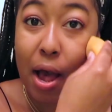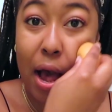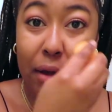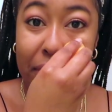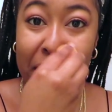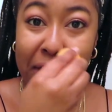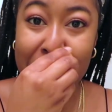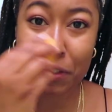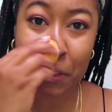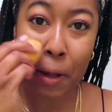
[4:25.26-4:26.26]
I'm
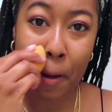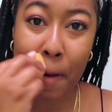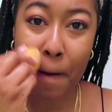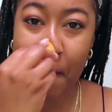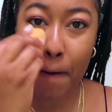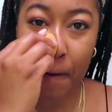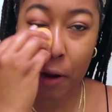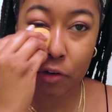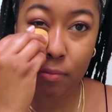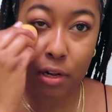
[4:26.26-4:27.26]
nervous, y'all,
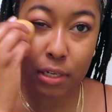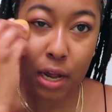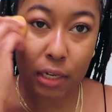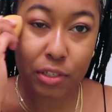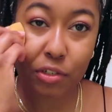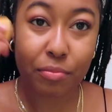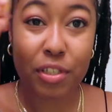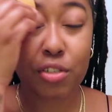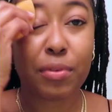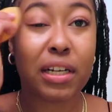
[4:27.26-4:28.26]
because I'm not talking so
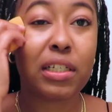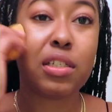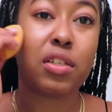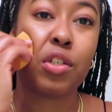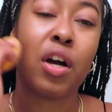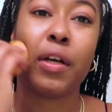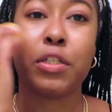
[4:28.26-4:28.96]
much, but I need to start talking.